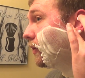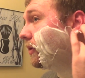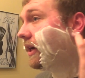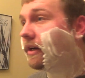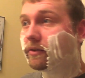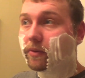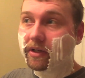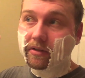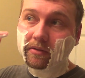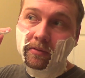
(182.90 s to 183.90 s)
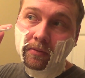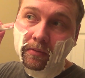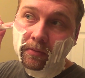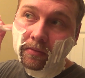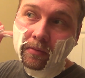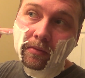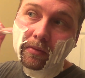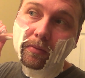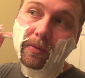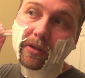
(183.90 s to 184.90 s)
Who cares, right?
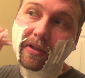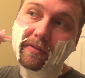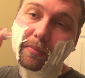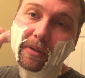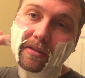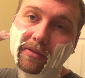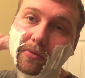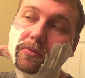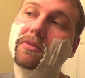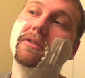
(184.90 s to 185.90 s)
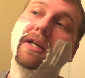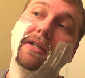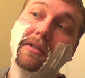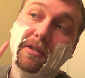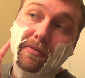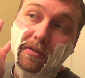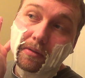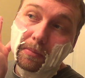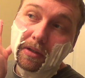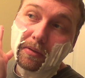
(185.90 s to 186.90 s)
We don't have to be so scientific
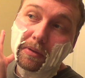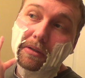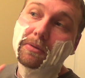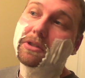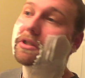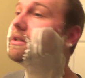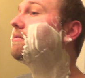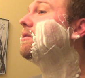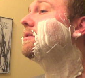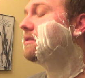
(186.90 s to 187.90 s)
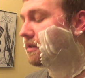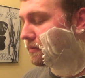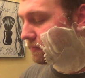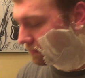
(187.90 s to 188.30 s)
about the way we shave all the time.